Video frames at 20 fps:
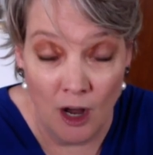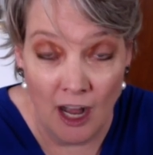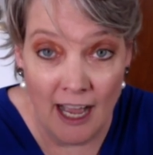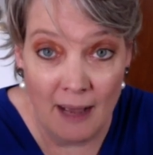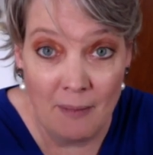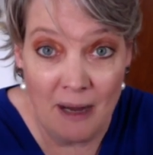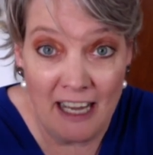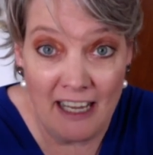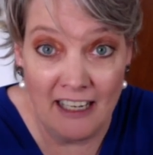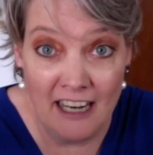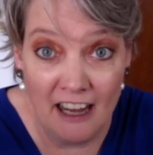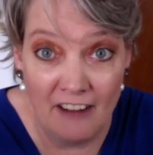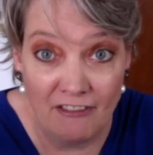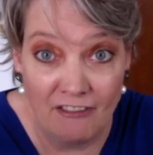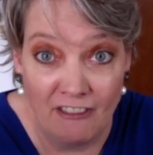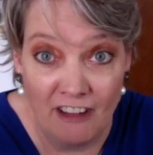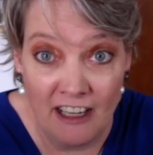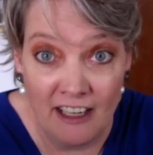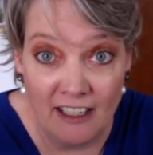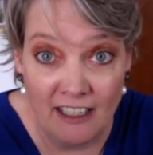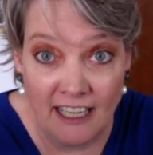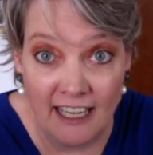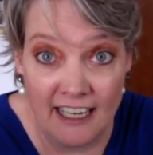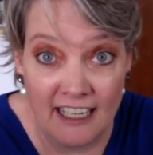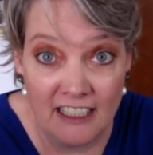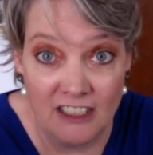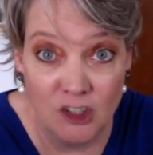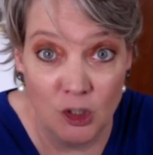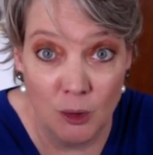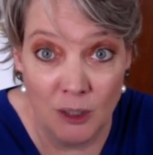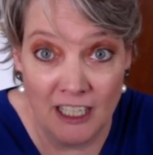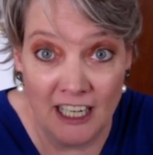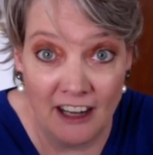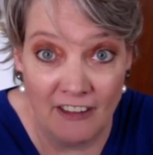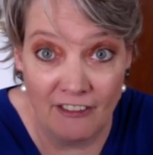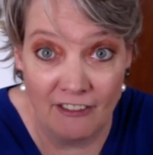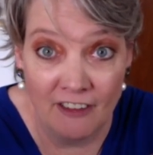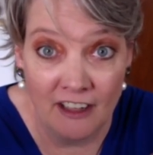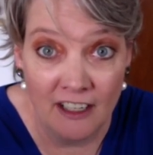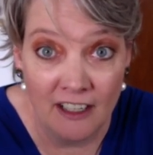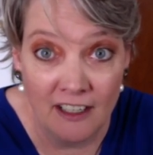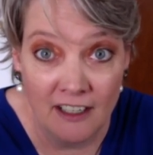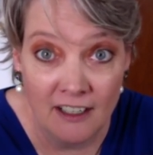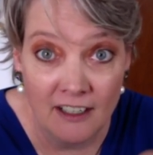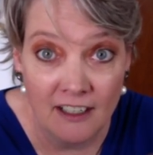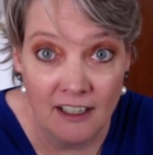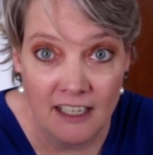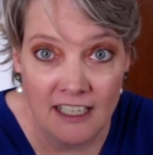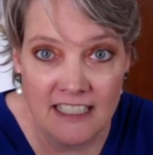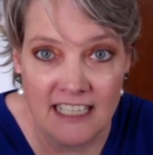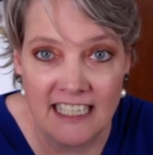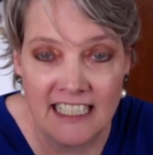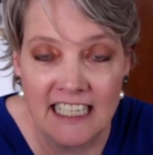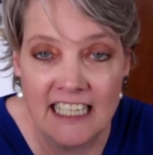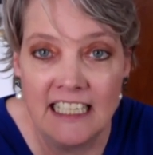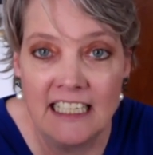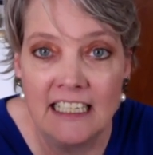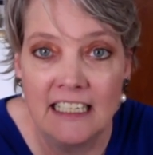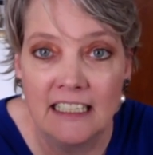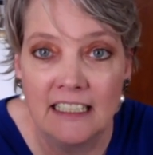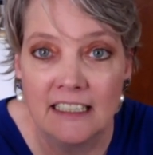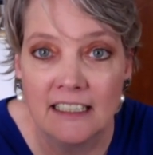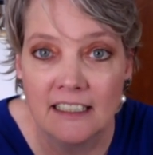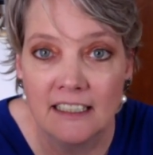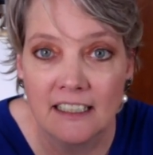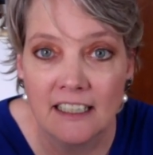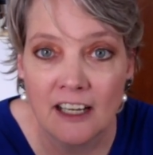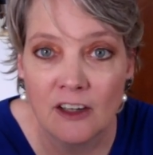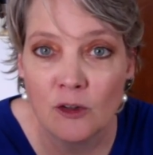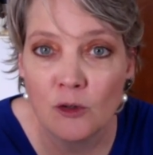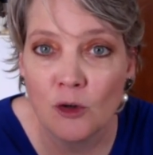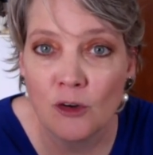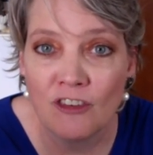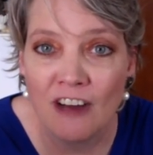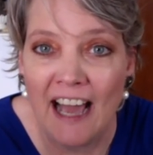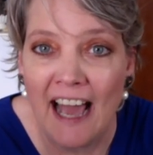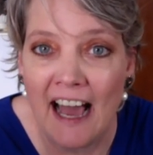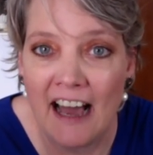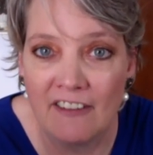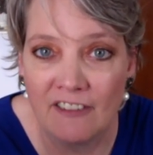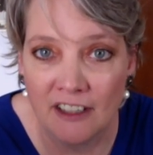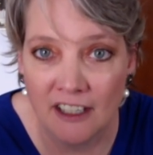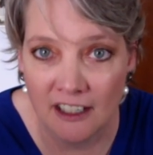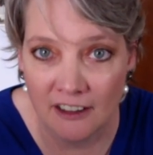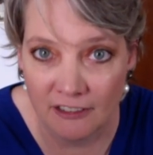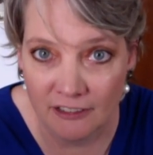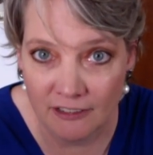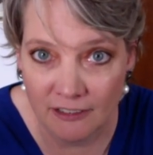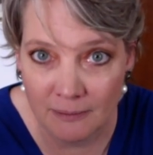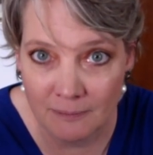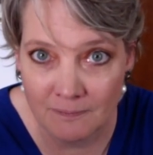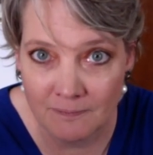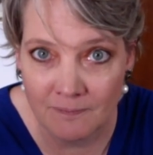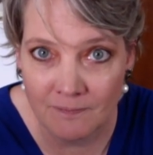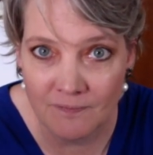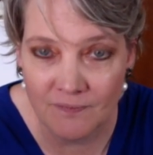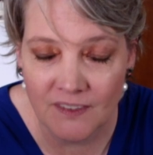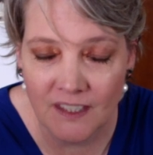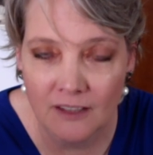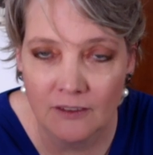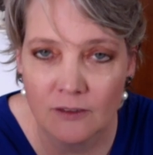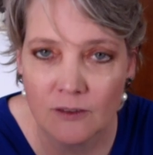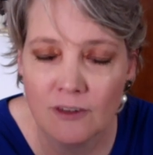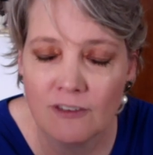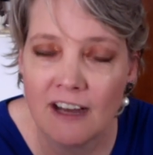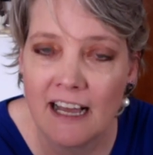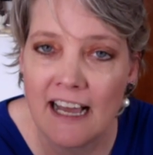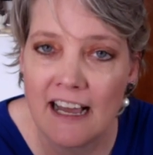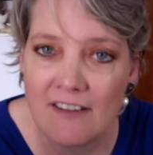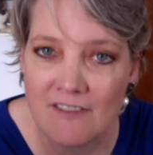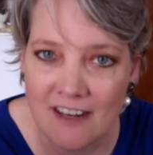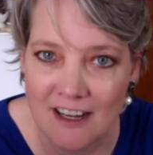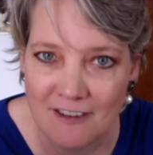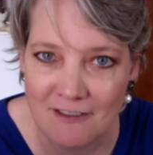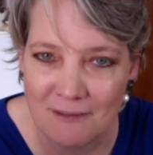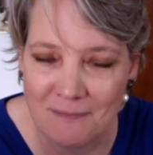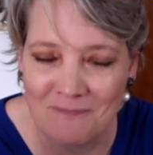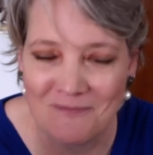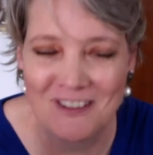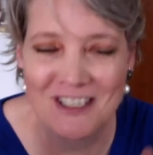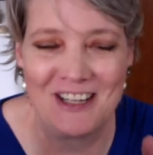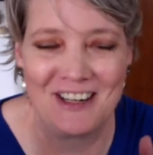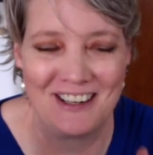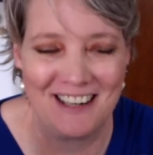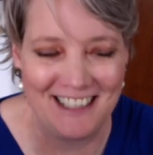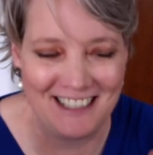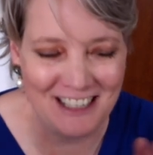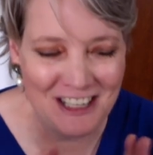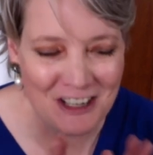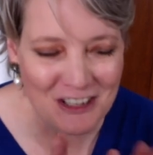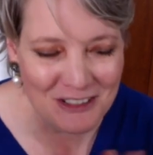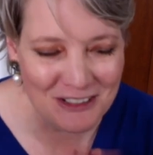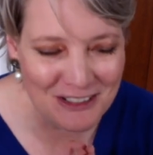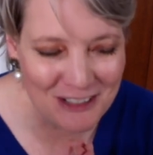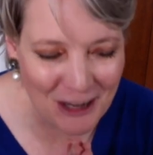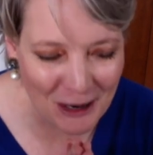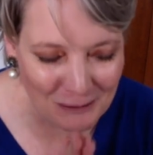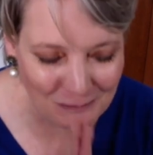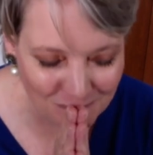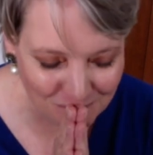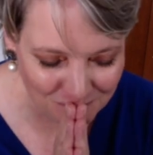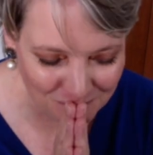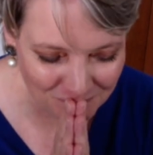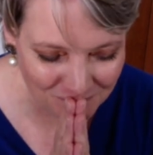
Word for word: Am I enough? Can I do enough? Because I need, I don't know if I have enough. I don't know if I have enough. All right, so